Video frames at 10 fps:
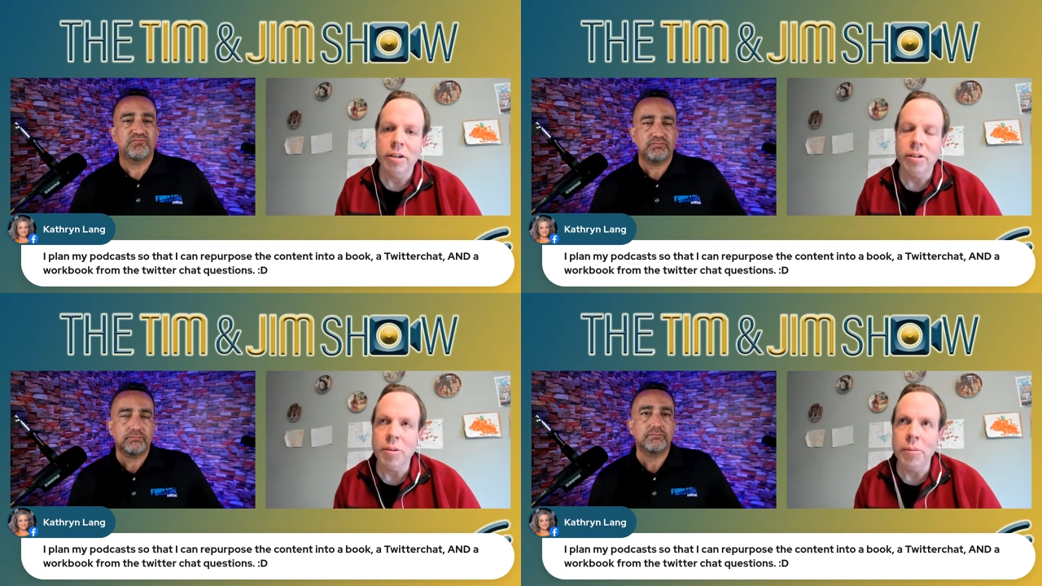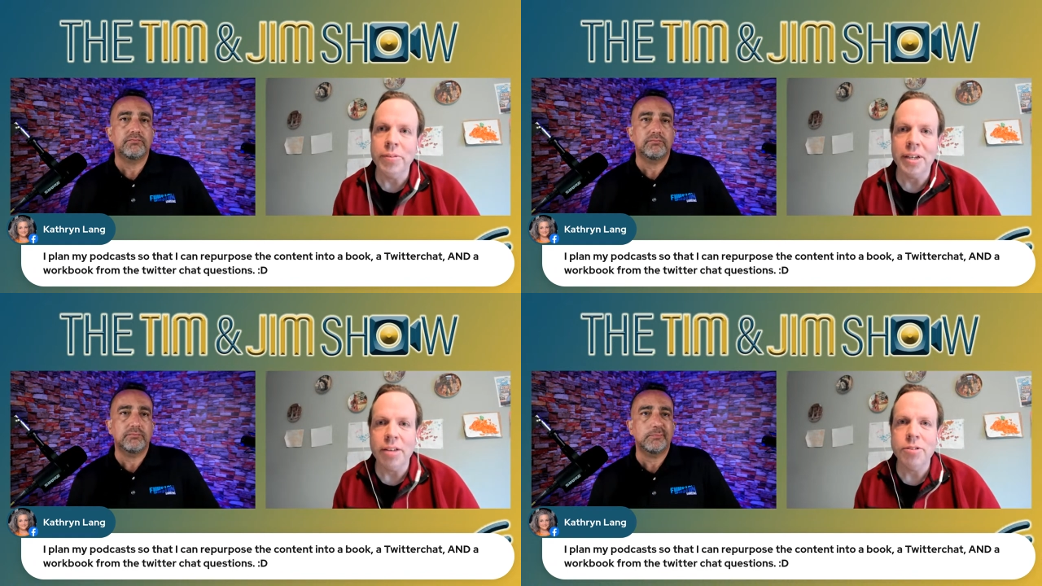Speaker 1: some of the
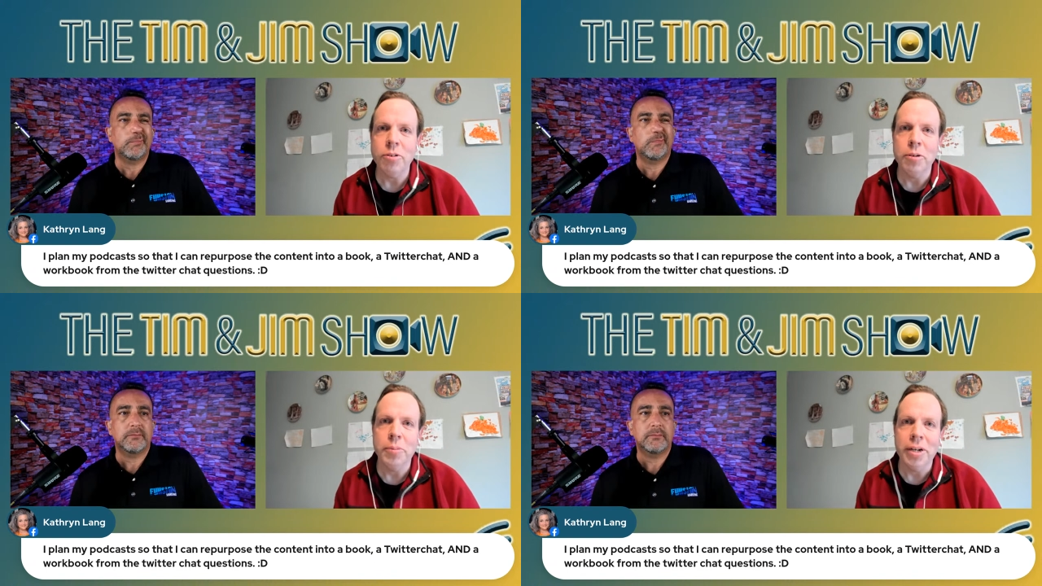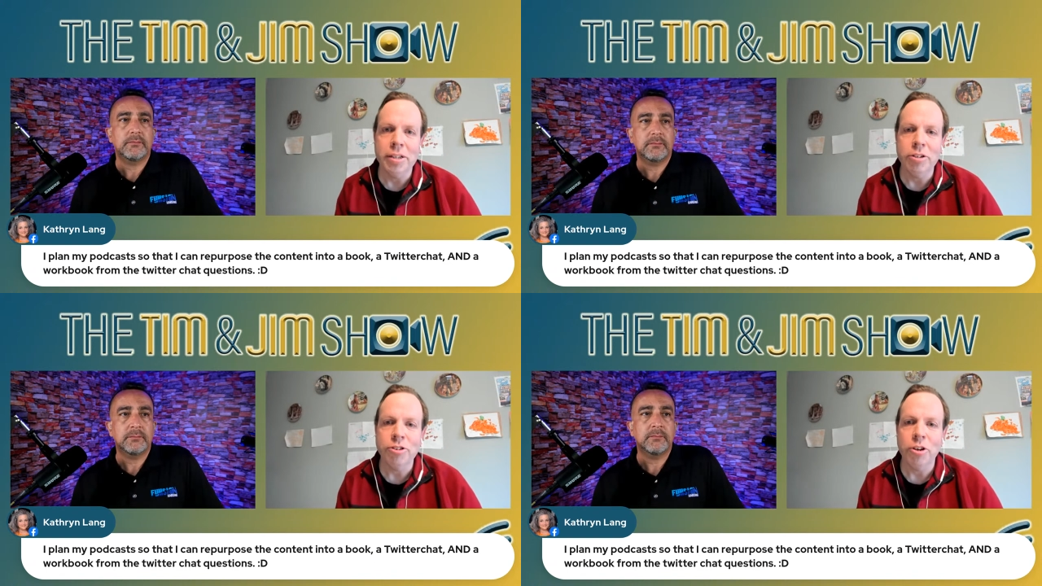guests who had been on
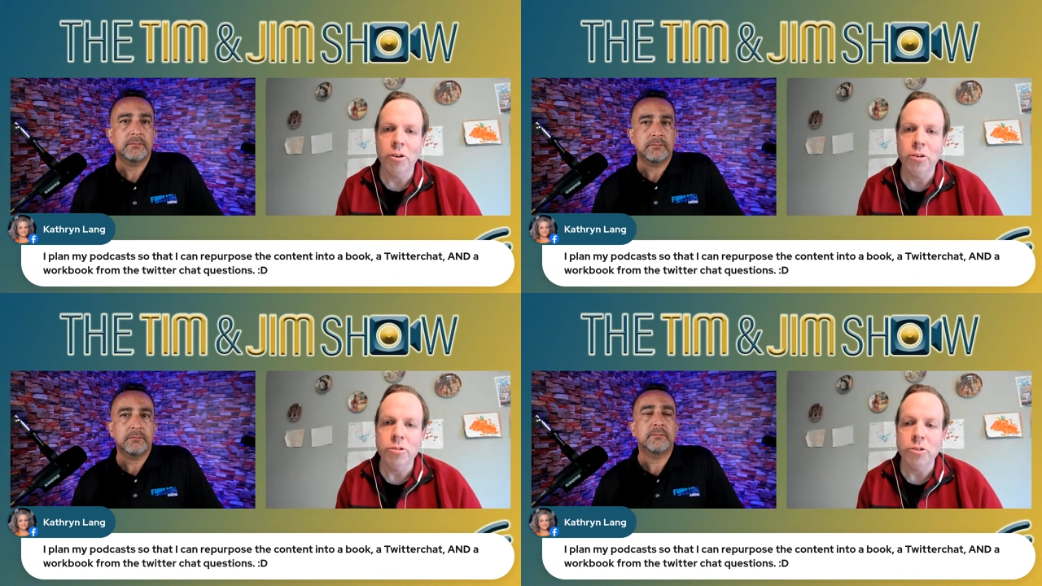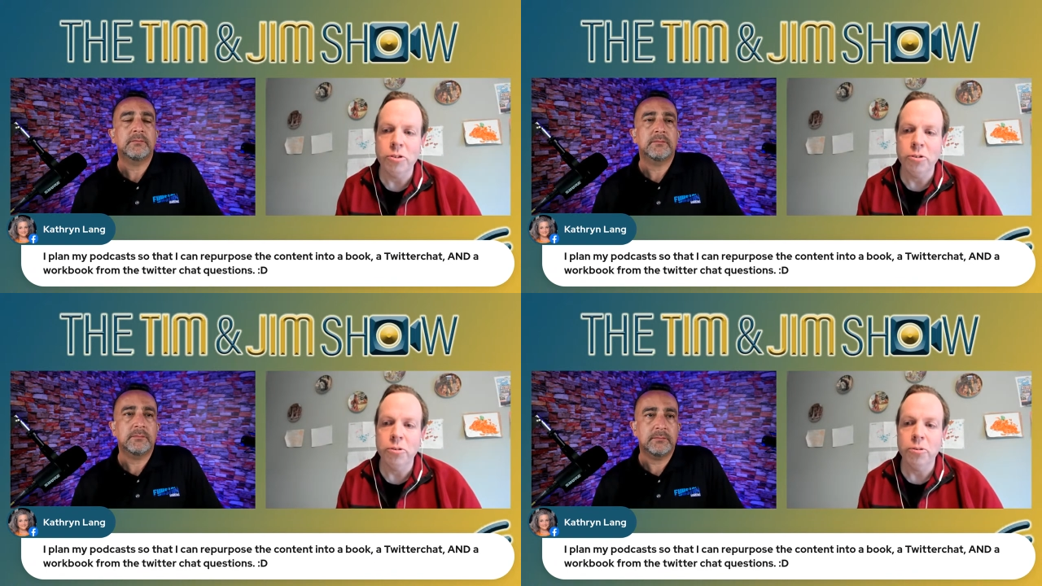the show
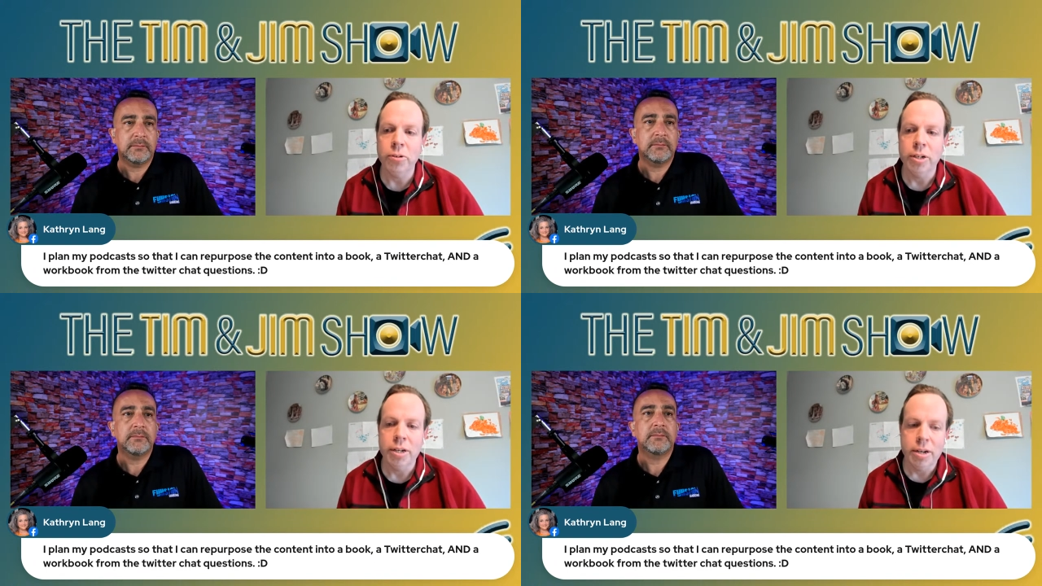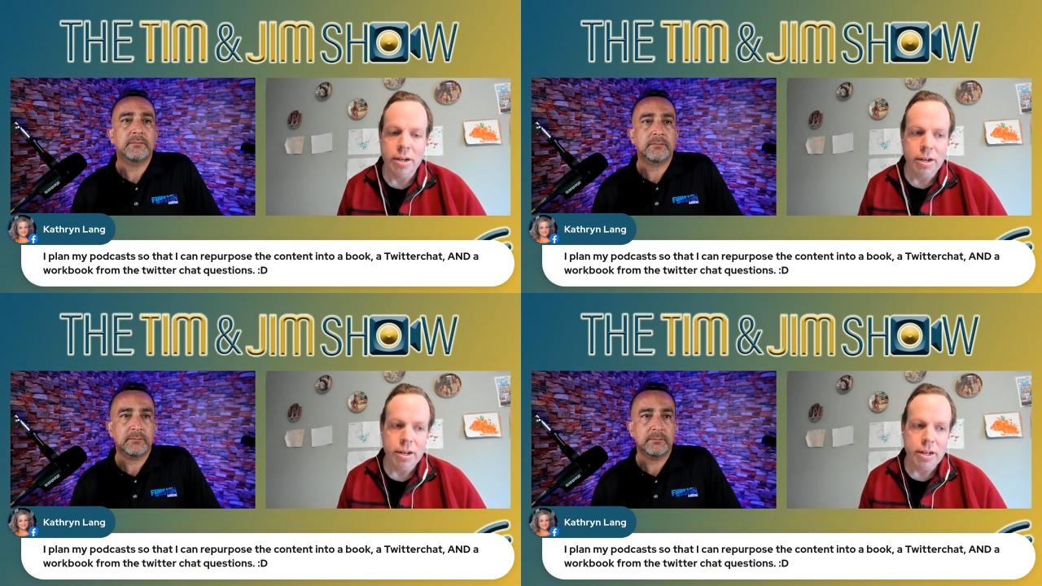to
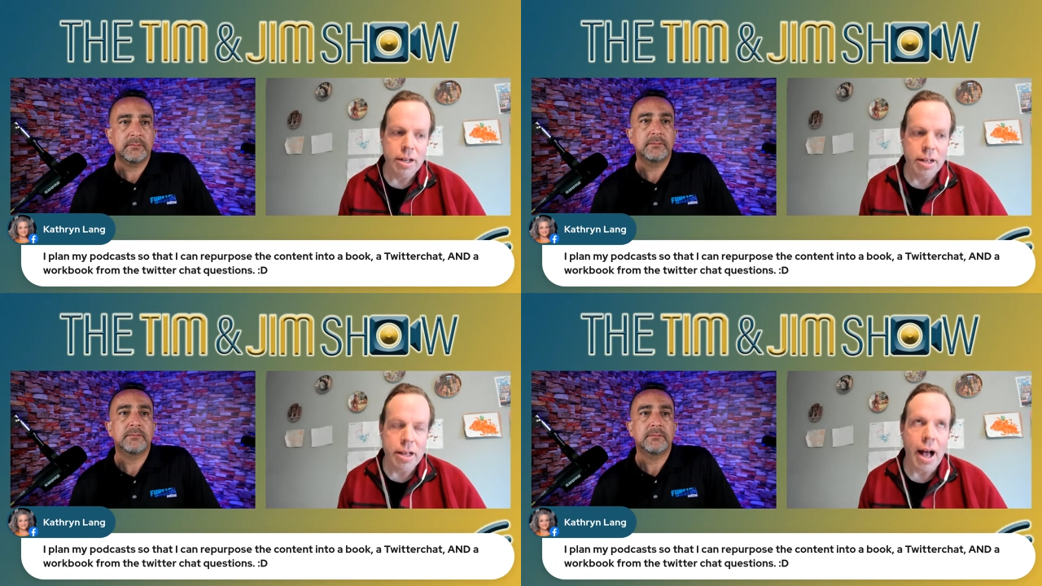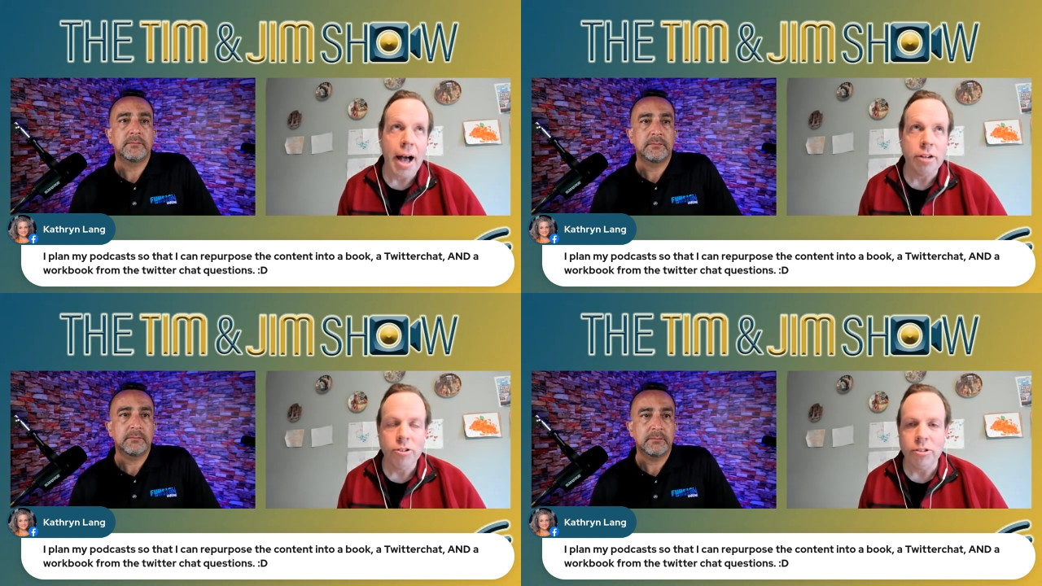
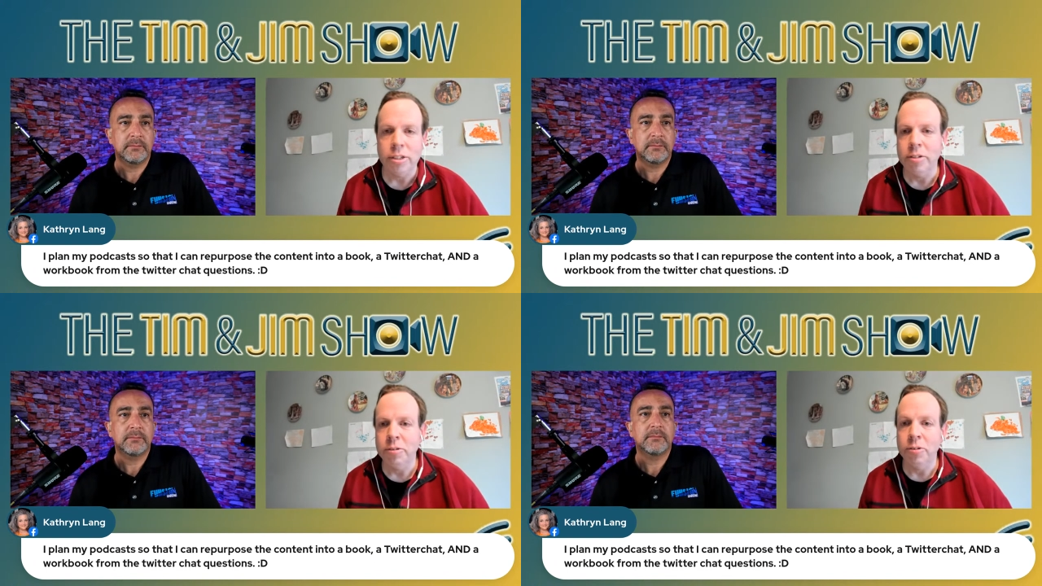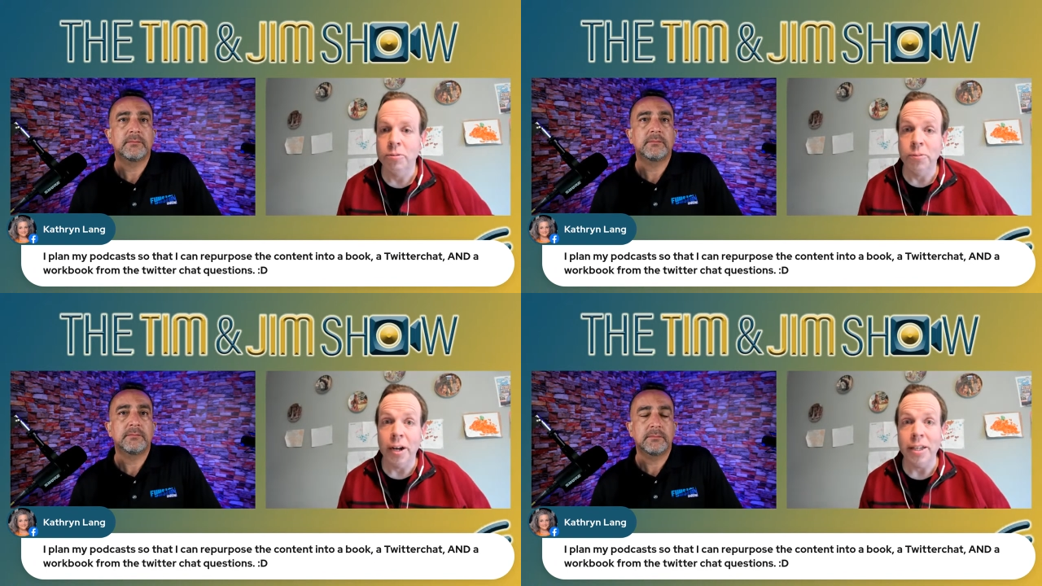actually
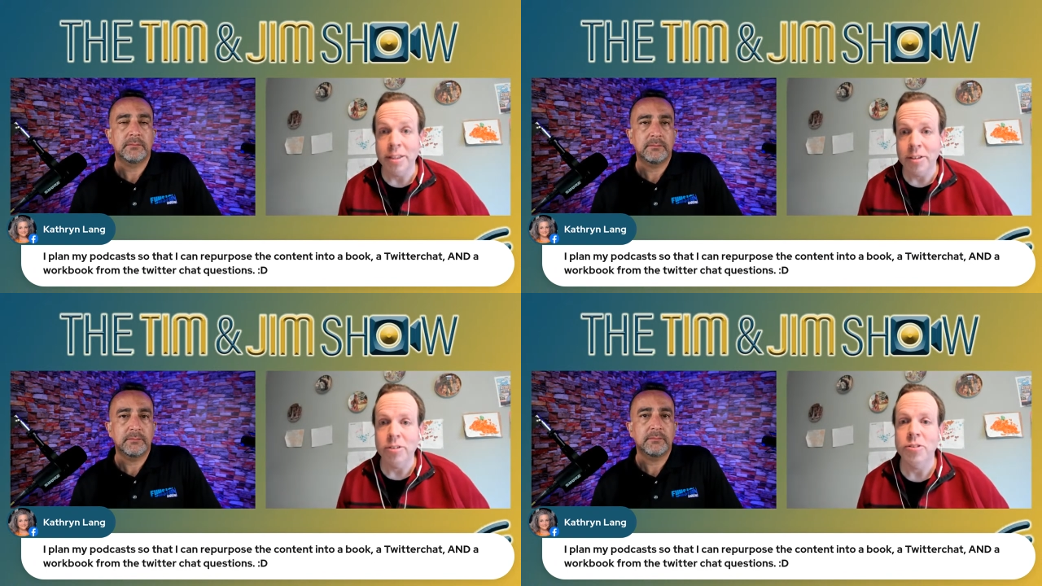write their